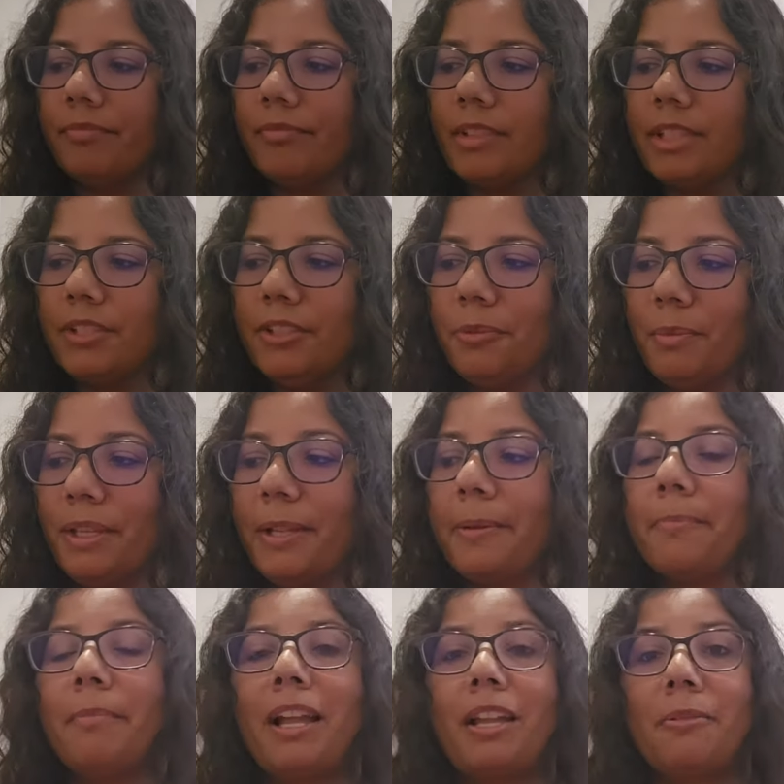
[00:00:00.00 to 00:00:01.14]
Excuse me.
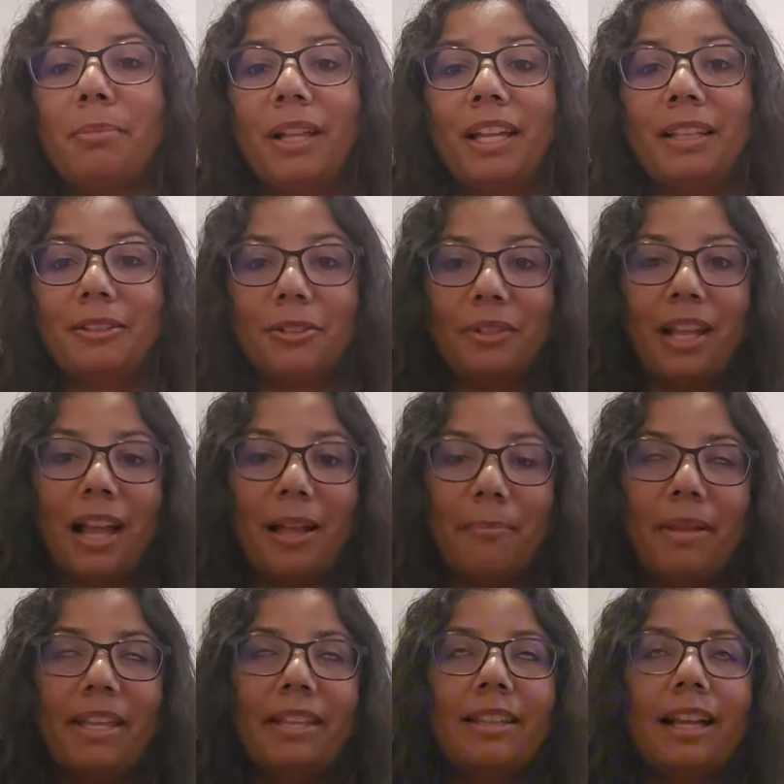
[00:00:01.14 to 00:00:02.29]
My blanket. So yeah,
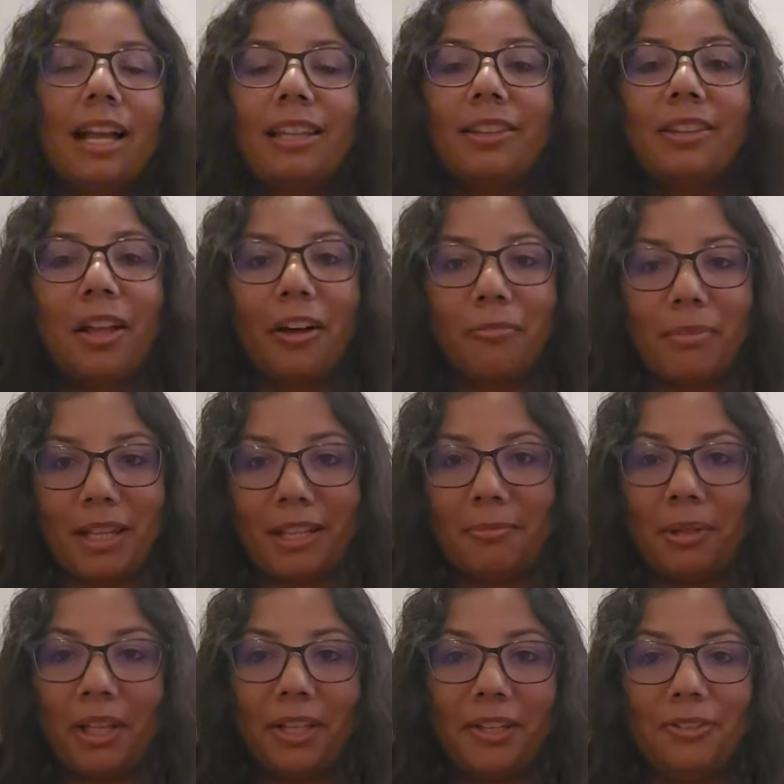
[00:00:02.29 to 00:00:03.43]
I love making
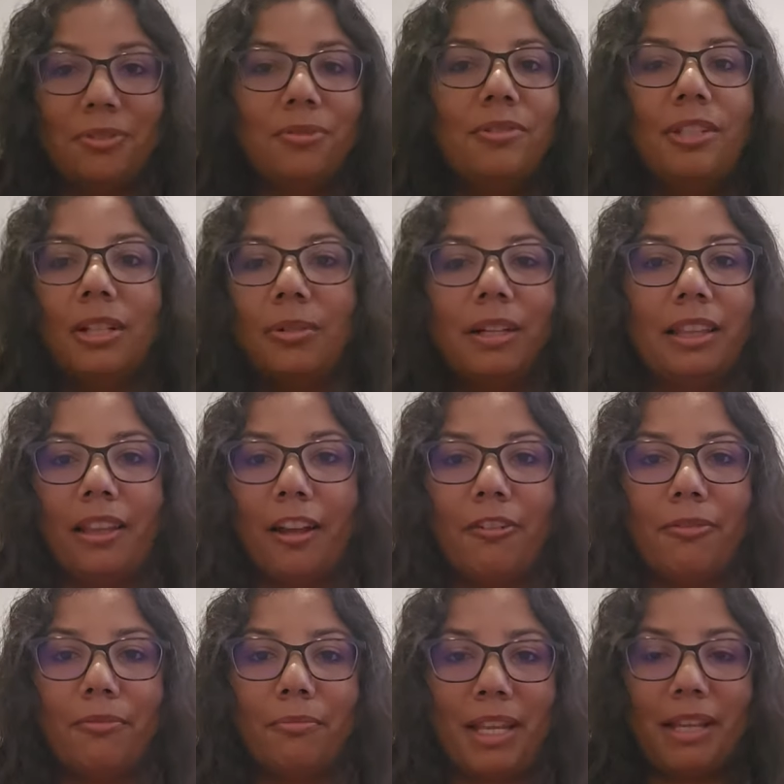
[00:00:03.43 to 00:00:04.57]
blankets. You know I love
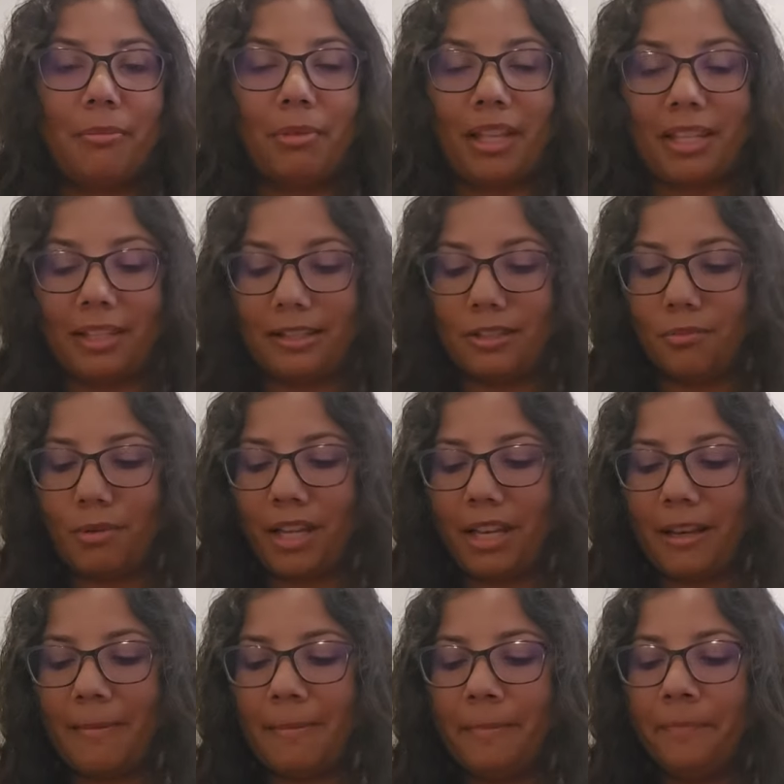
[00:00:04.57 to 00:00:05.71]
making blankets, but
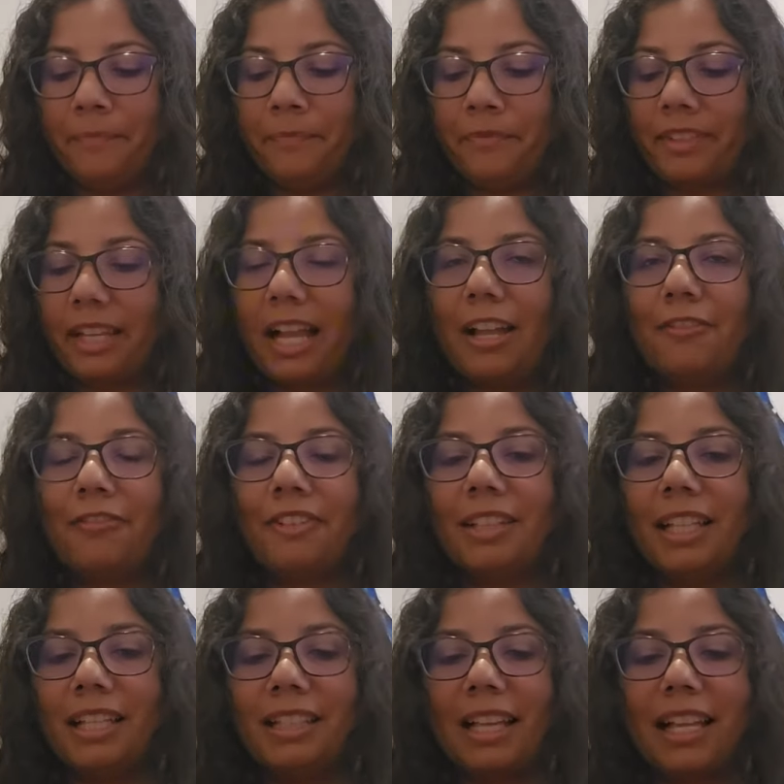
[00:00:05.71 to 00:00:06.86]
I feel
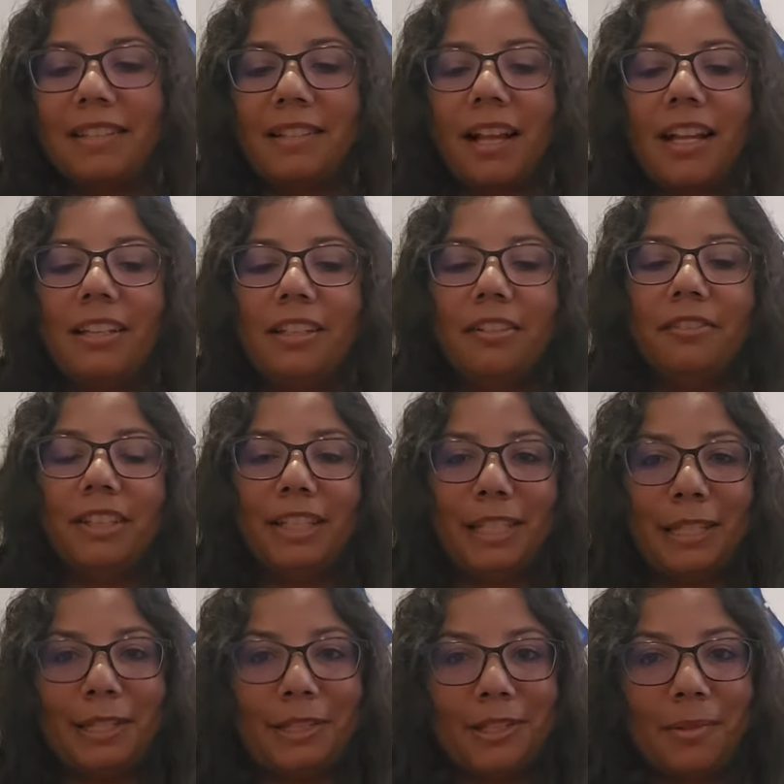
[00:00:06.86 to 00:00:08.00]
like that's kind of the
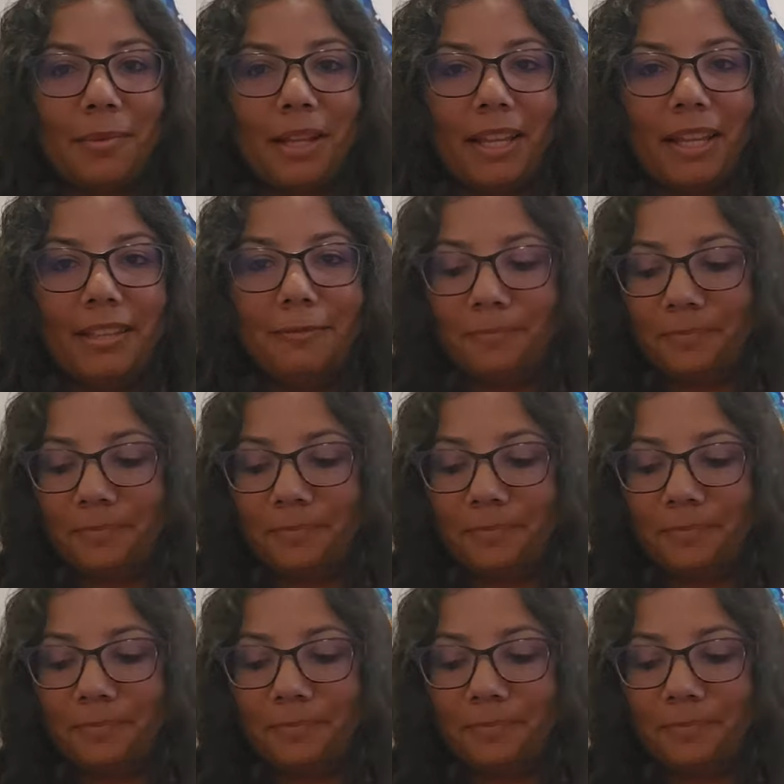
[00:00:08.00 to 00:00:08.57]
easy way,